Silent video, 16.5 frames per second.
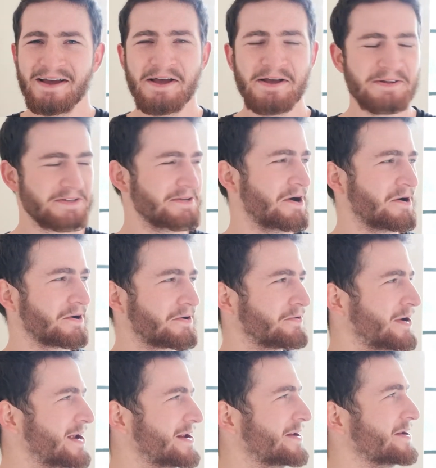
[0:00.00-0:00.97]
it's not
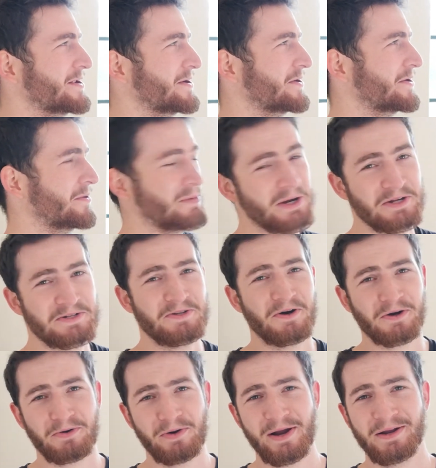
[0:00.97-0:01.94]
great in here. I mean, it's
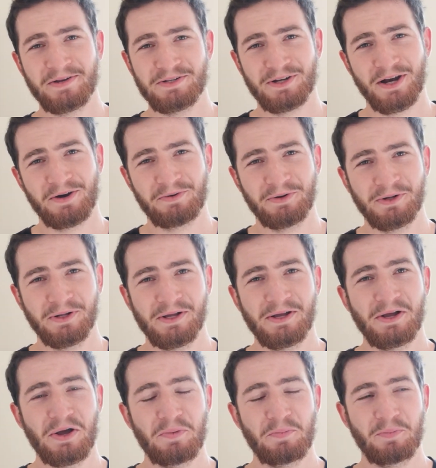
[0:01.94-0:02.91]
not great in general,
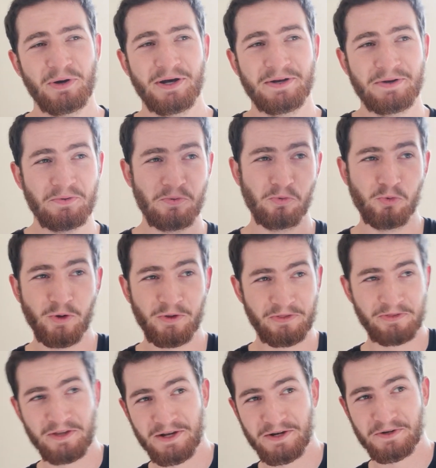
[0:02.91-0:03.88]
but
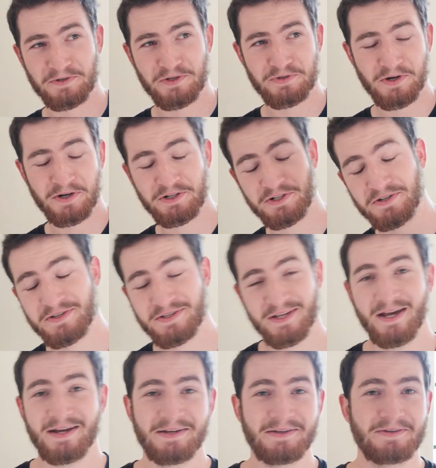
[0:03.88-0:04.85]
with the construction
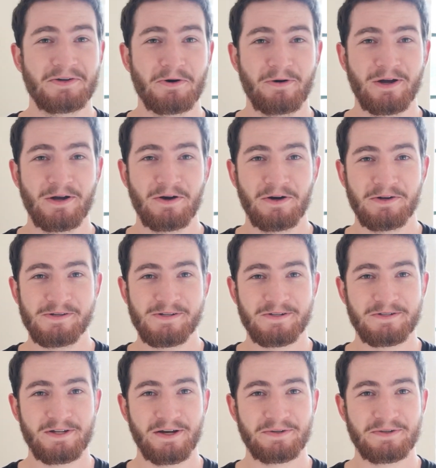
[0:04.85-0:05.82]
site going on
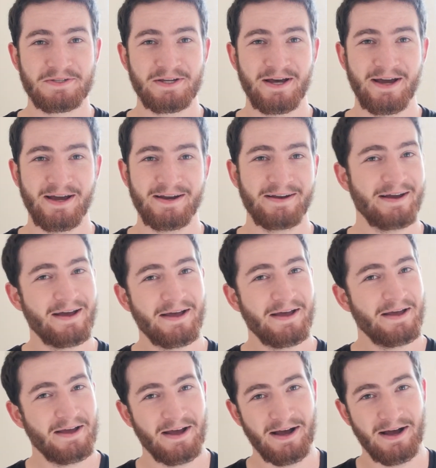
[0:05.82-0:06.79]
just outside,
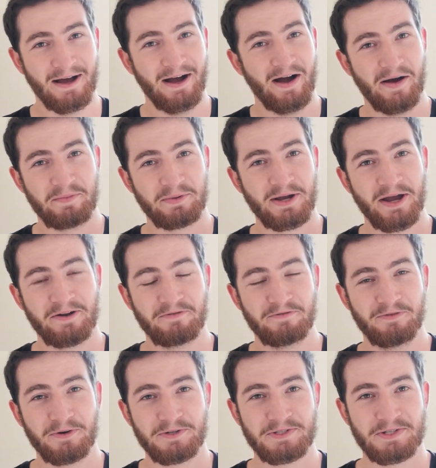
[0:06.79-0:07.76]
uh, I'm kind of
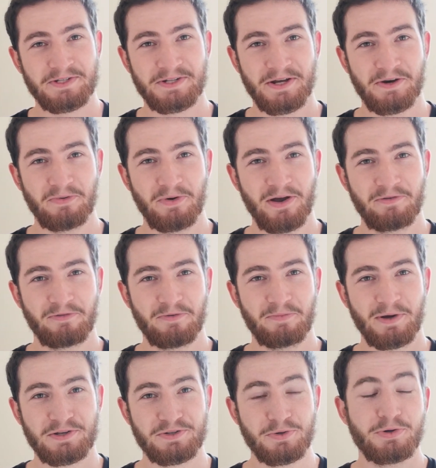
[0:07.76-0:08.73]
forced to stay away from
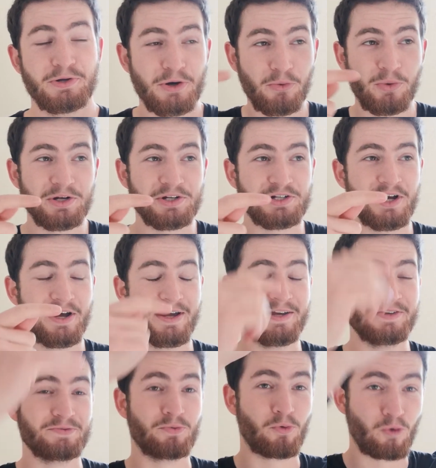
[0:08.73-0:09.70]
my studio, which
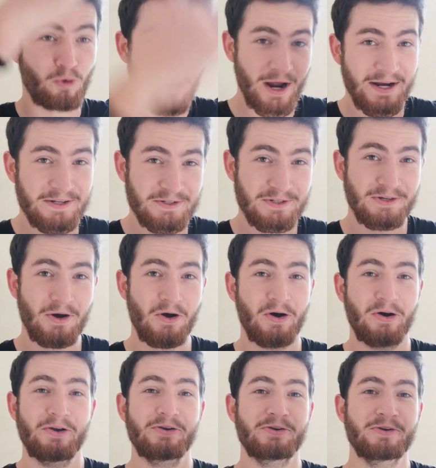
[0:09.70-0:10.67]
is right
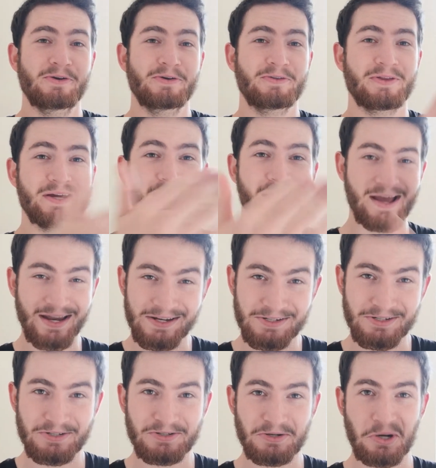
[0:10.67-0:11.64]
on the
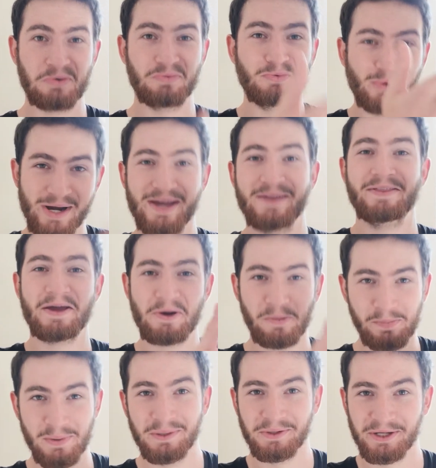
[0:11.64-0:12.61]
edge of where they are
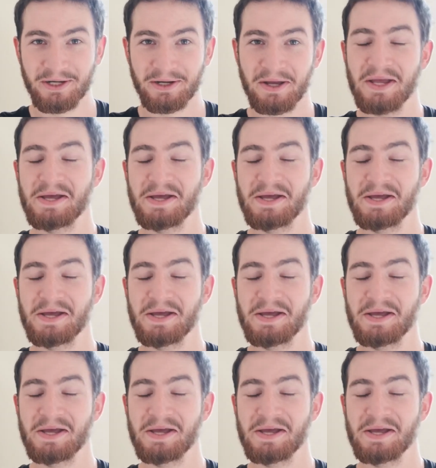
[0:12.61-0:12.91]
building.